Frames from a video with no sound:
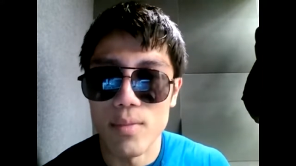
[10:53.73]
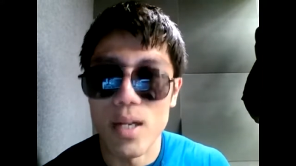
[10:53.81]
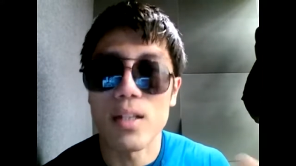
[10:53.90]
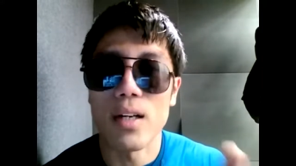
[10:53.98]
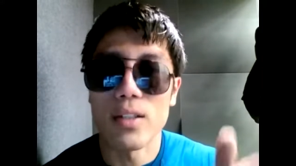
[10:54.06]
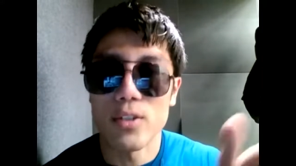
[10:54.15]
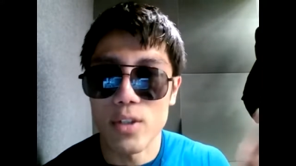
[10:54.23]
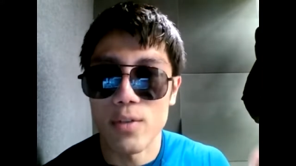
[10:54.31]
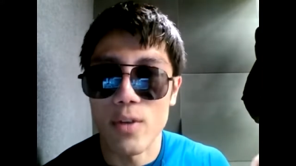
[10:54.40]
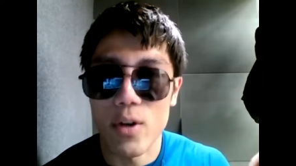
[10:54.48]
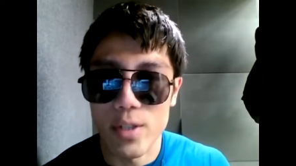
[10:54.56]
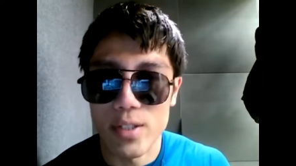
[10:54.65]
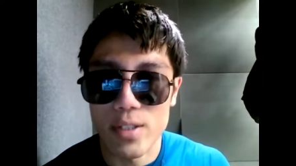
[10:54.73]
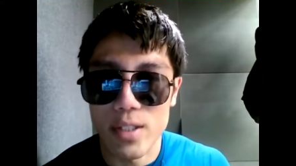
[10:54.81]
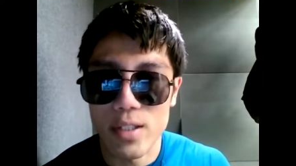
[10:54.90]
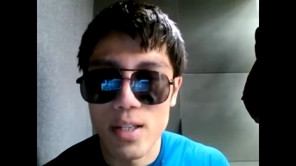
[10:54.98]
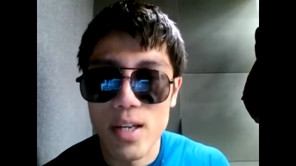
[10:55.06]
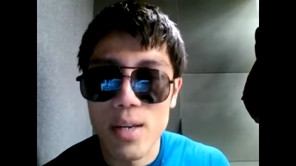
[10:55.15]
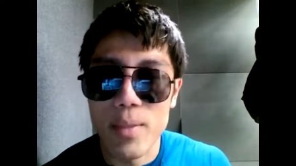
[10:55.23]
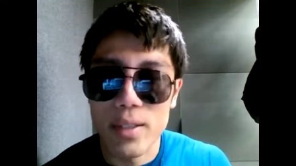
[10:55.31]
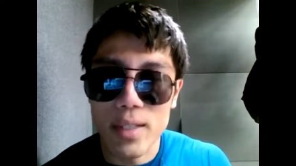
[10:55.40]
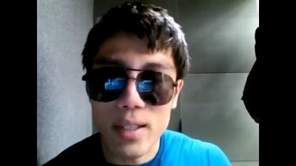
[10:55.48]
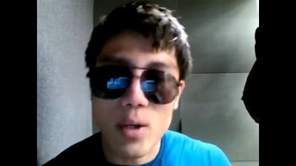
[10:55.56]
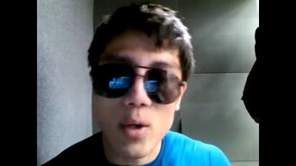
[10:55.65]
a country of origin,
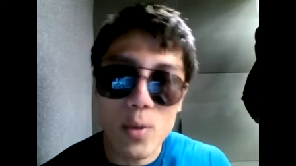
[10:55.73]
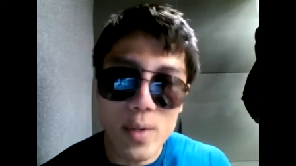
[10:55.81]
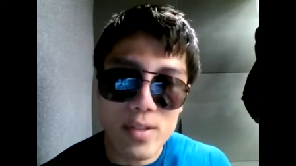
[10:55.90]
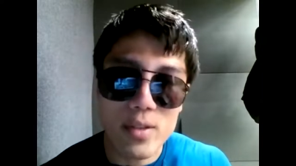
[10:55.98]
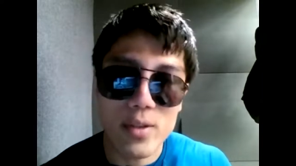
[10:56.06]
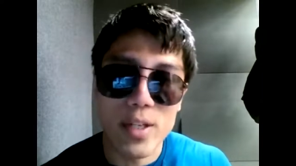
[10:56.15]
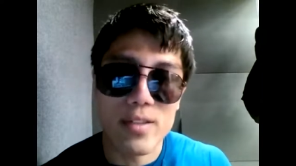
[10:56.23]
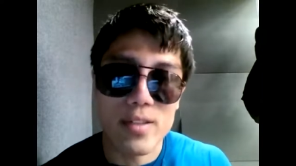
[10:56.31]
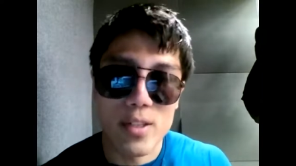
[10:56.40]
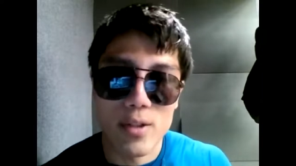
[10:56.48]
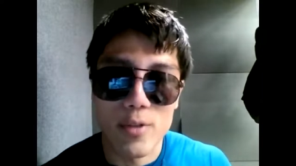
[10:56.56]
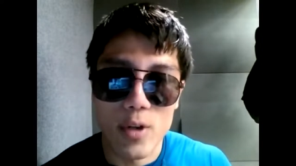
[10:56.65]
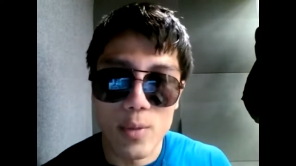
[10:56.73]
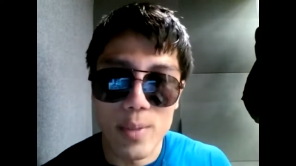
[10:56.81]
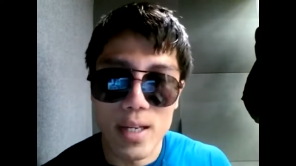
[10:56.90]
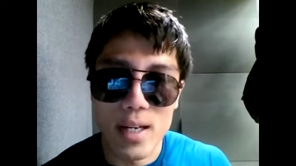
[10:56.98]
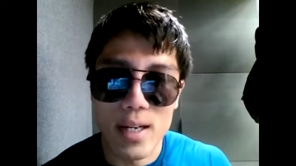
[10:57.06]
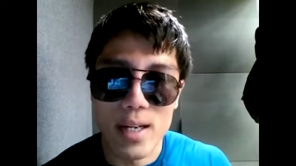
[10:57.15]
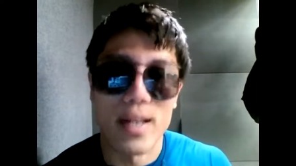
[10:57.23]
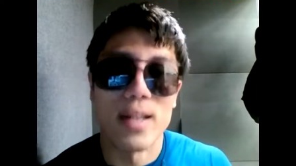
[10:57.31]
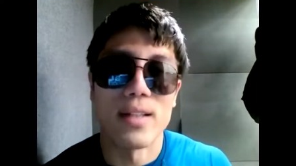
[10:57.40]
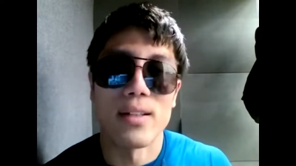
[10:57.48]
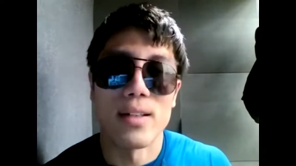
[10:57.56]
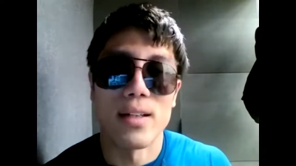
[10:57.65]
but that always creates xenophobia
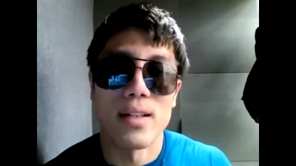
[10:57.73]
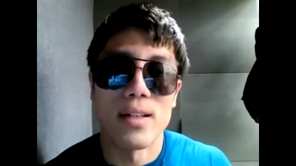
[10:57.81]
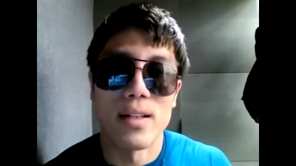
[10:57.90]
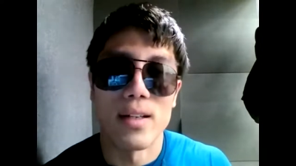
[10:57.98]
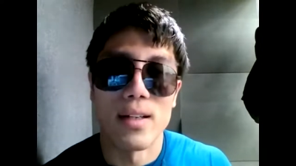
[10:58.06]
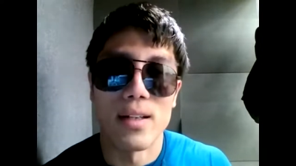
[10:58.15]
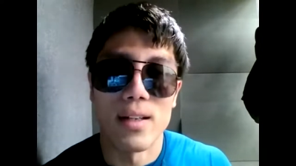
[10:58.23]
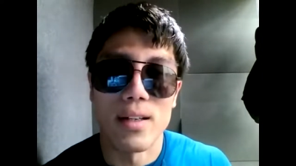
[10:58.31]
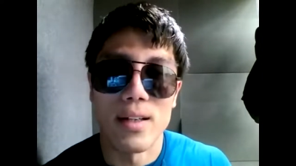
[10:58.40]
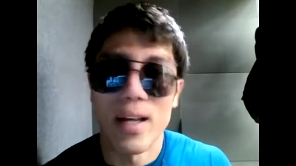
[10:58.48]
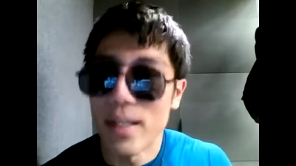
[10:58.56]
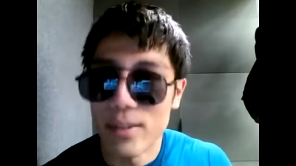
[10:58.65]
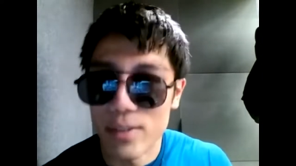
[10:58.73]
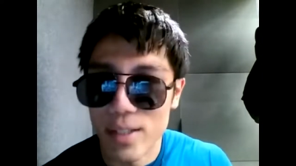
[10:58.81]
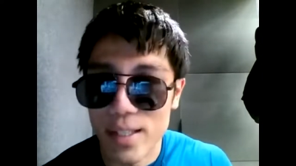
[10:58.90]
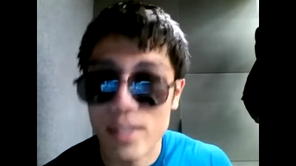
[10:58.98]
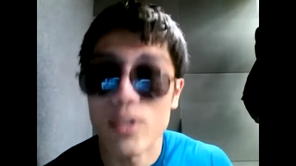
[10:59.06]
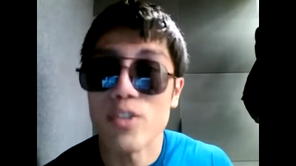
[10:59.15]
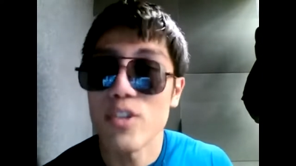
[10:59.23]
and uh, hatred and